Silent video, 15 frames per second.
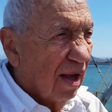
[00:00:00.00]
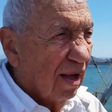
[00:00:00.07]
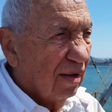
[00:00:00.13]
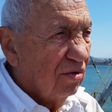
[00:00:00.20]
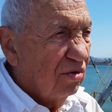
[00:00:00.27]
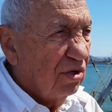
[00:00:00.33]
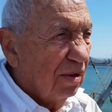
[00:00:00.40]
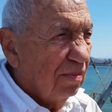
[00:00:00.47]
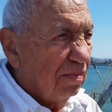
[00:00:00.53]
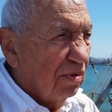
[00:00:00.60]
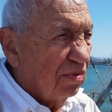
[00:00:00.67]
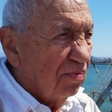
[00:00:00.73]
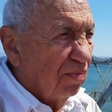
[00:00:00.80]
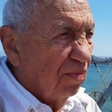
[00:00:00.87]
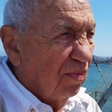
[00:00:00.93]
and the ship
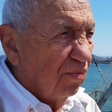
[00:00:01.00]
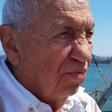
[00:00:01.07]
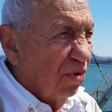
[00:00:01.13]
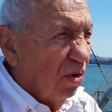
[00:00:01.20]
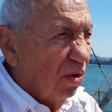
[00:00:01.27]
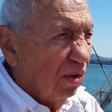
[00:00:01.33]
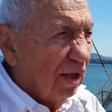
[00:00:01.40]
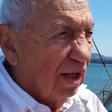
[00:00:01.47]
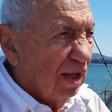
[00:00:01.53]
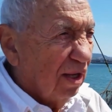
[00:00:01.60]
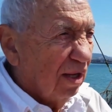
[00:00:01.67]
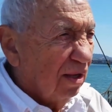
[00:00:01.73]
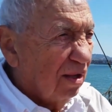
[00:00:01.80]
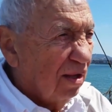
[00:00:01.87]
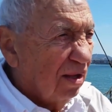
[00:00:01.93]
is rolling